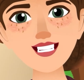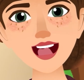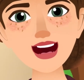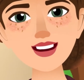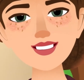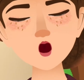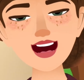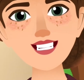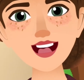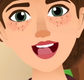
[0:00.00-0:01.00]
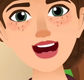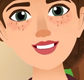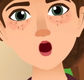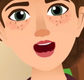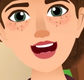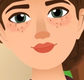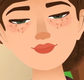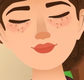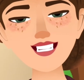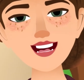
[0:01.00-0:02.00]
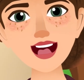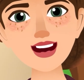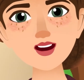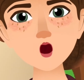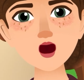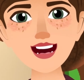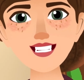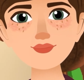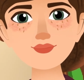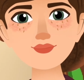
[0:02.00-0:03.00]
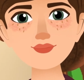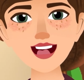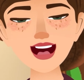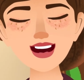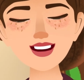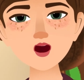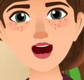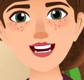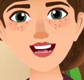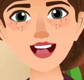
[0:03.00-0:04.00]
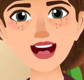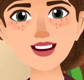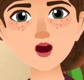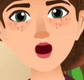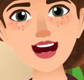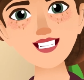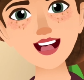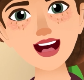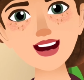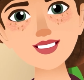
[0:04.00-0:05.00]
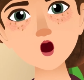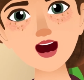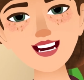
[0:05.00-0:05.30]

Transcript: so I basically kept to myself until one day I got assigned to do a task with a girl and a